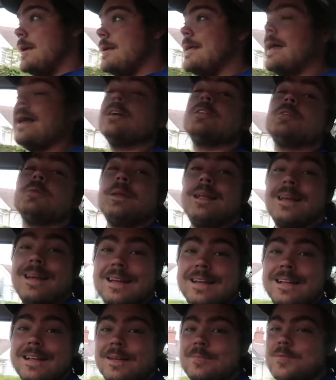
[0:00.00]
Yeah, so we didn't
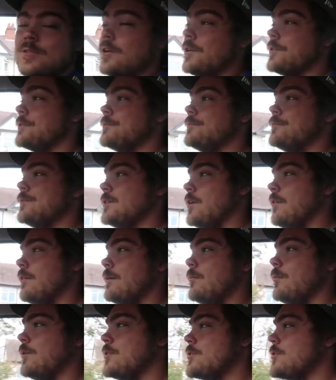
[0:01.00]
get any clips, guys.
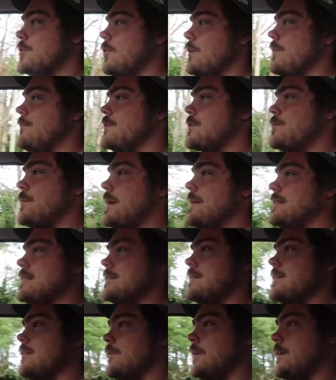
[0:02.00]
Sorry, we're just looking for
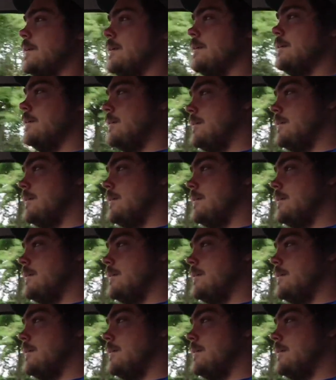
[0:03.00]
spaces at the minute